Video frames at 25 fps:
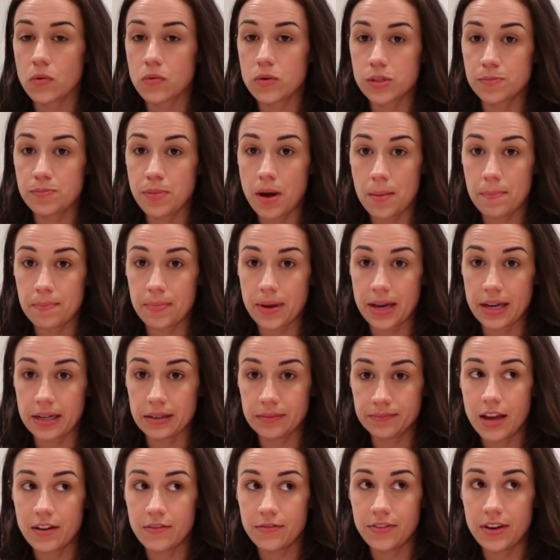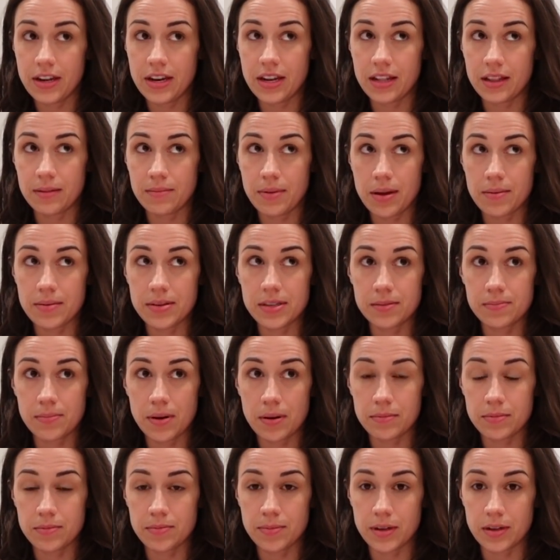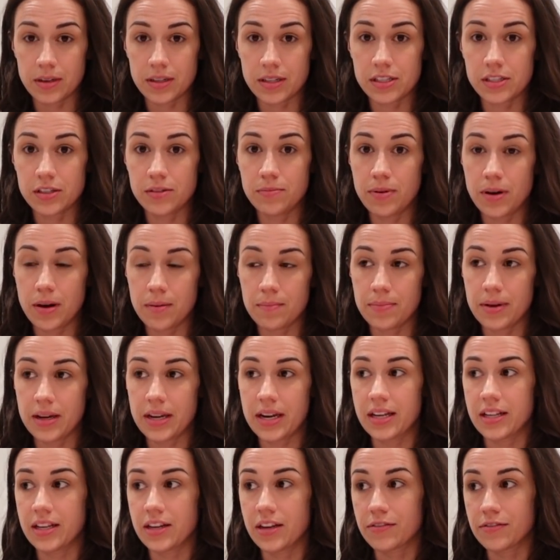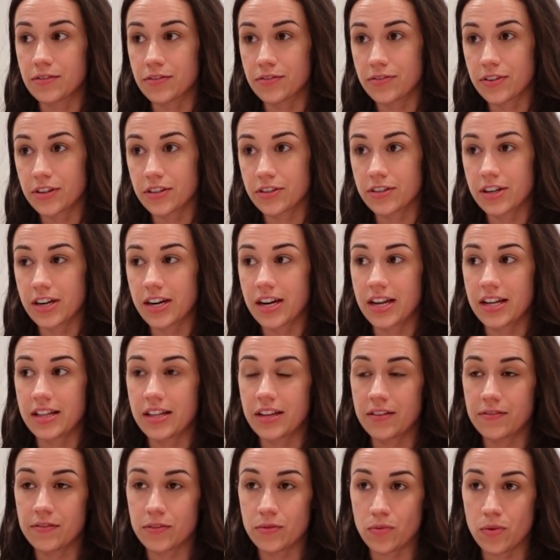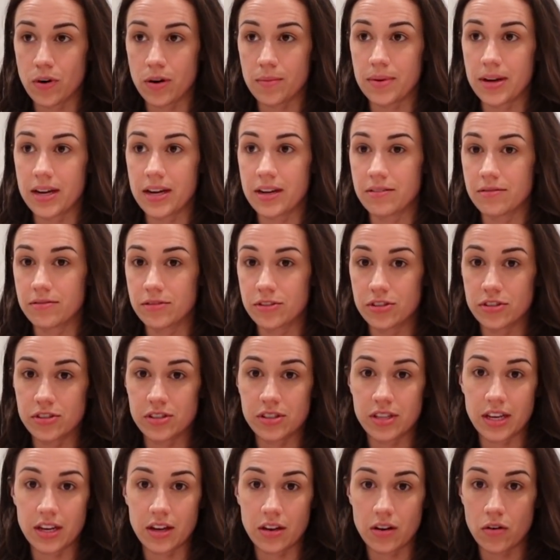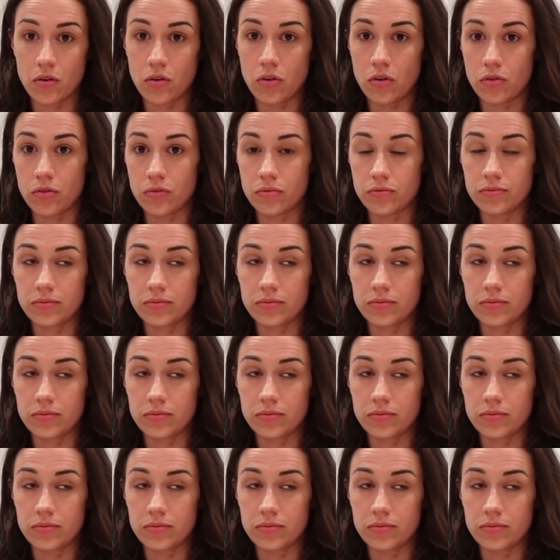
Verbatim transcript: was pumping and feeding the babies pumped milk because you pump it and then you have to refrigerate it and then you have to warm it and it was just like a whole